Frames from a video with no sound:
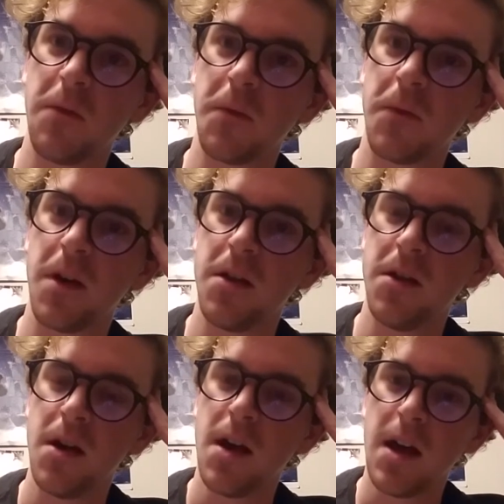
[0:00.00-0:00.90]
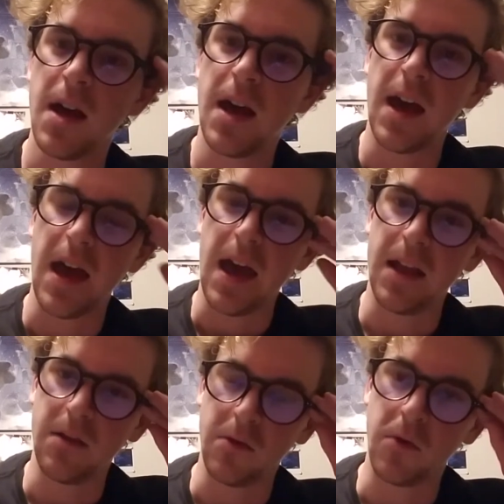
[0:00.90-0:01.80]
for fun
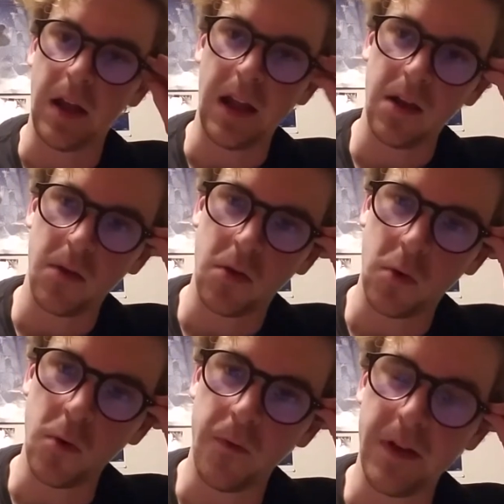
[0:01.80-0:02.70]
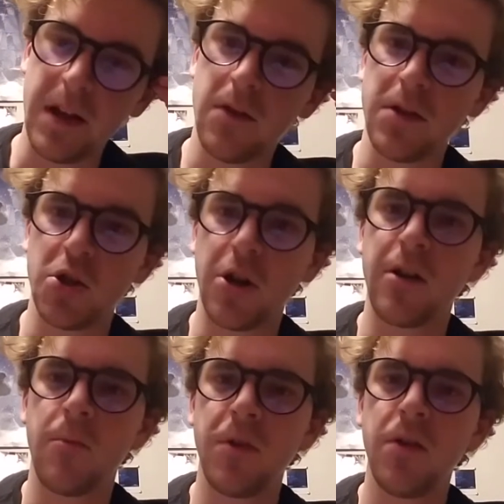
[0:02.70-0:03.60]
and creating cool videos and sharing
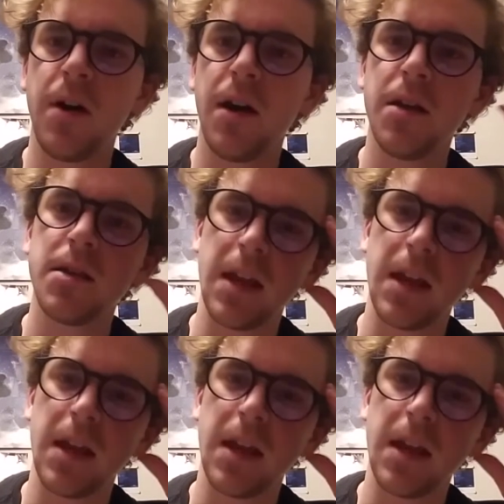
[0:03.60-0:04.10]
them with you guys.